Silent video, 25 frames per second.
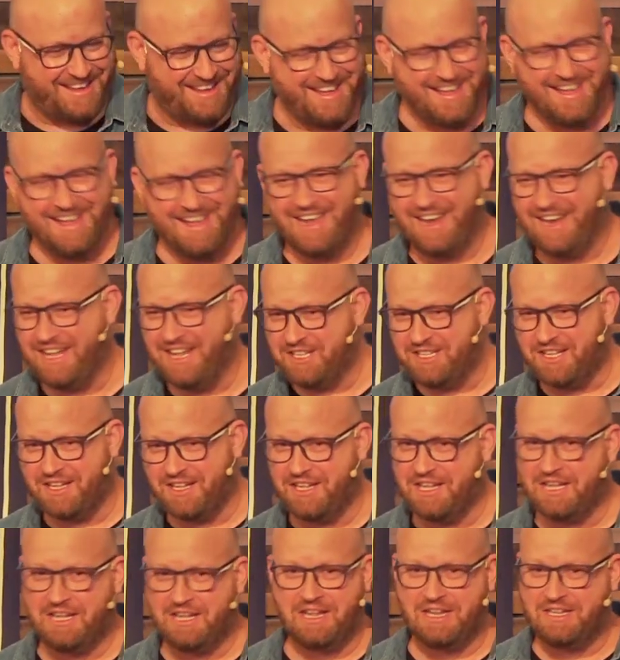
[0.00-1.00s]
And so
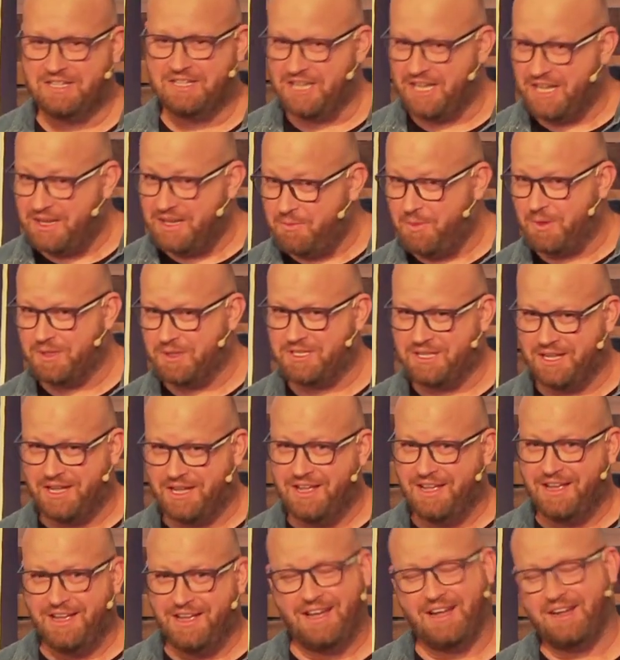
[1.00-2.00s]
he wants it.
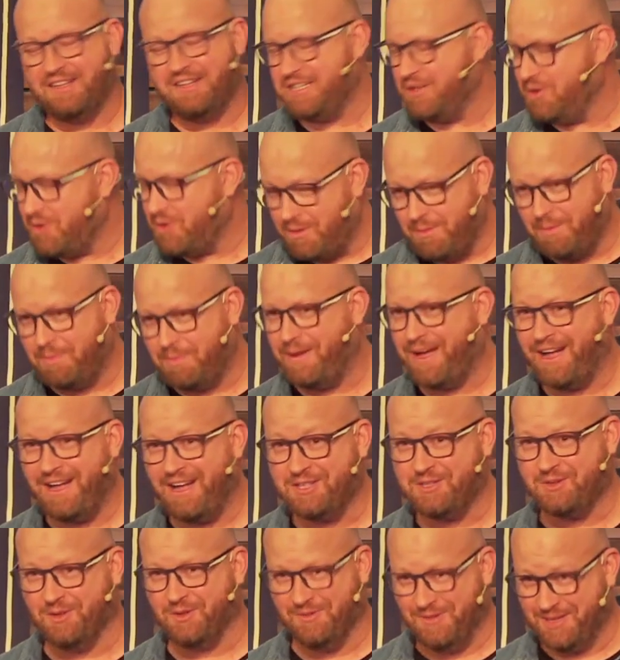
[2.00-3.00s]
And I said, look, I'm a
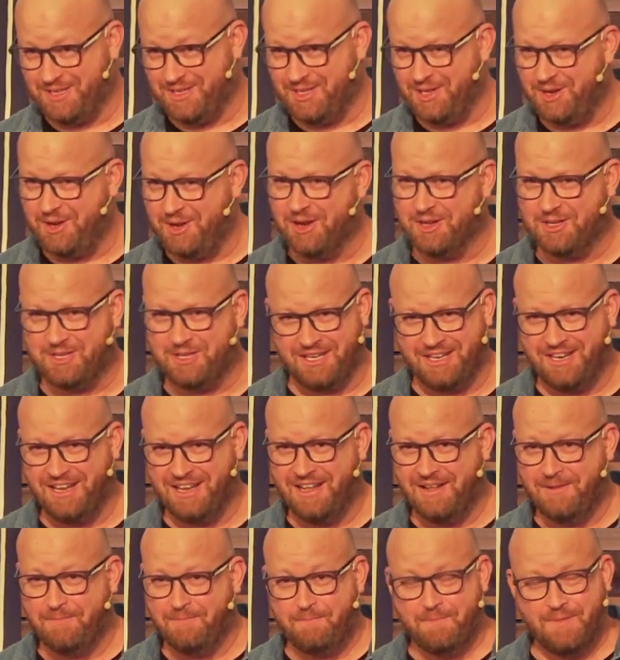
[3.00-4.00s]
pastor of a church. And
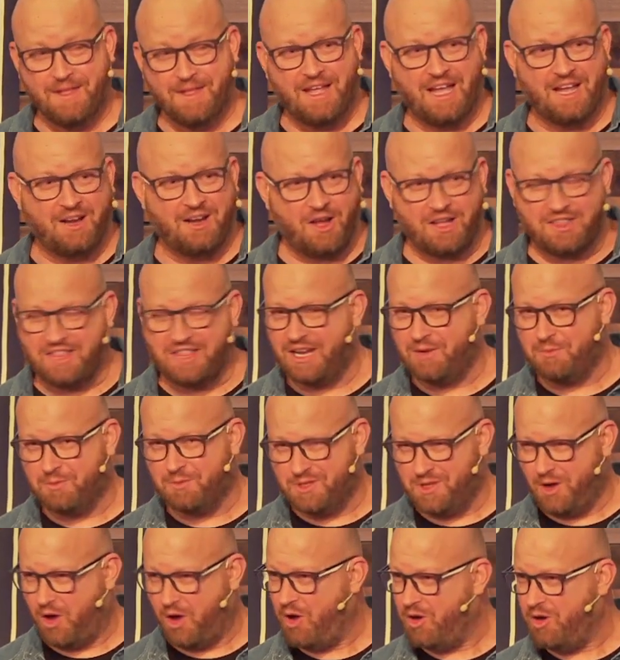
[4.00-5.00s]
like then it was
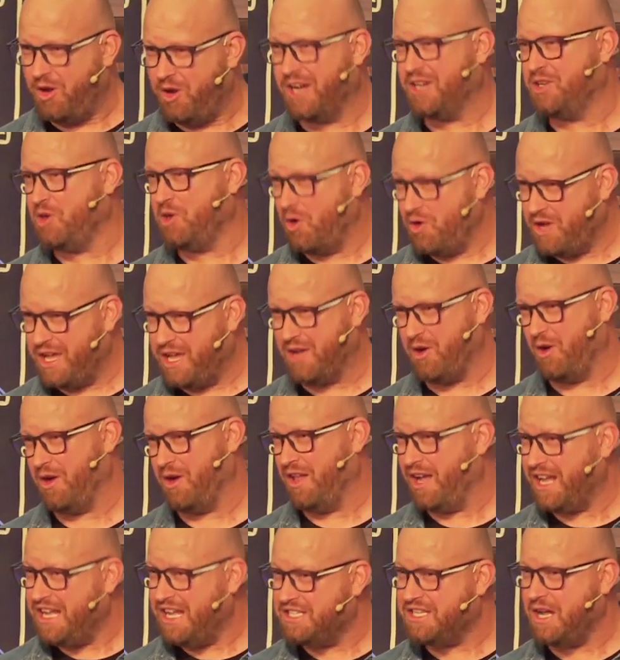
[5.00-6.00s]
on like Donkey Kong. Like
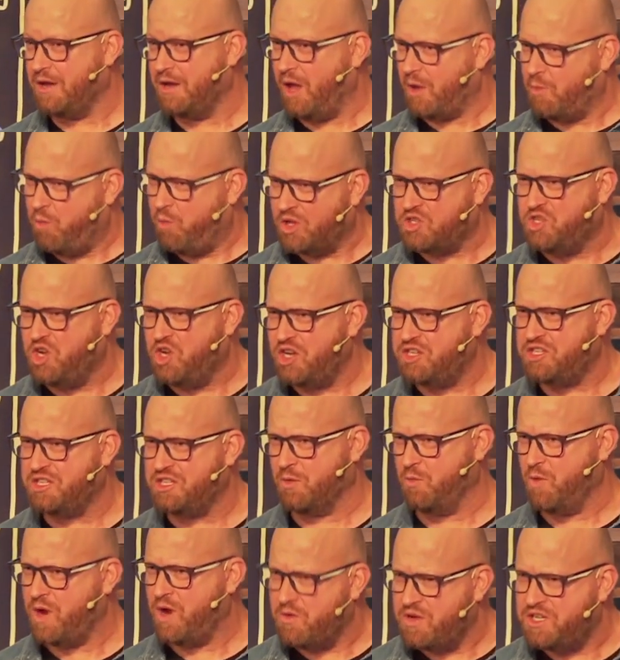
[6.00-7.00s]
he's going like, what church is it?
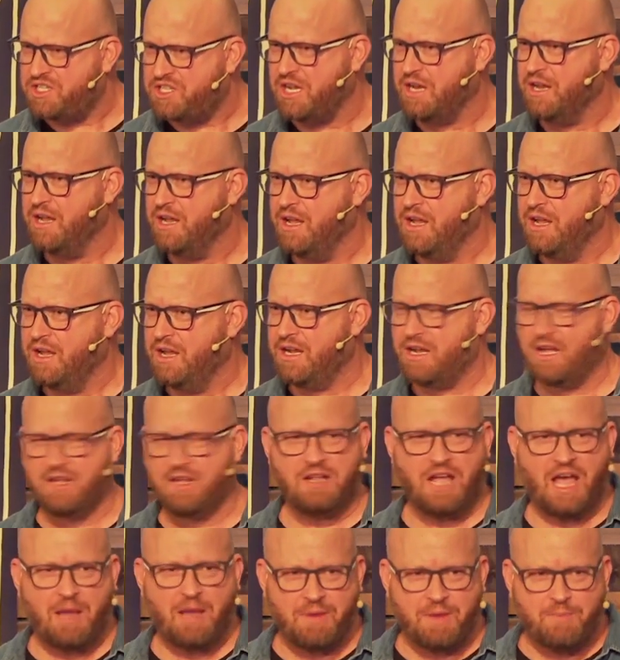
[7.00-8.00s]
Where is it?
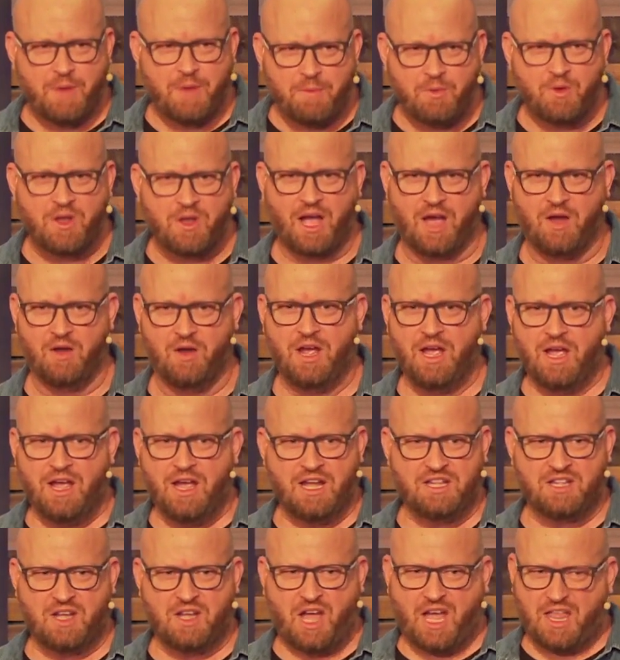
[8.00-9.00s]
How many people go?
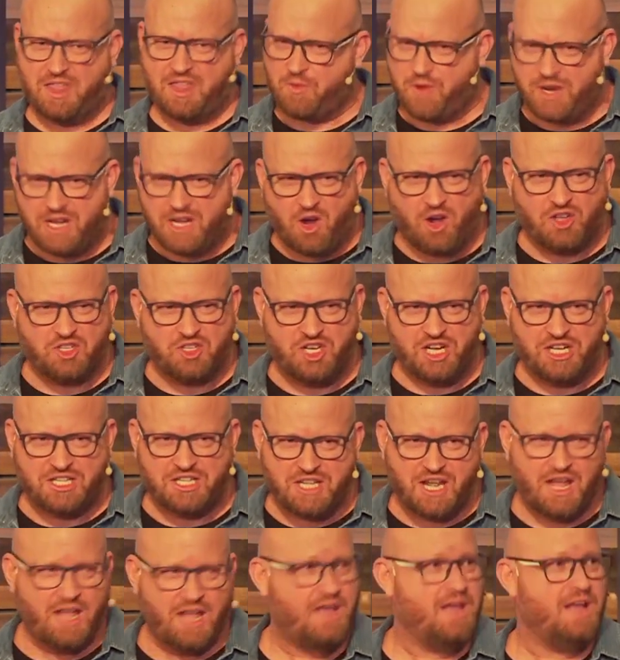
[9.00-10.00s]
Are there any hot chicks there?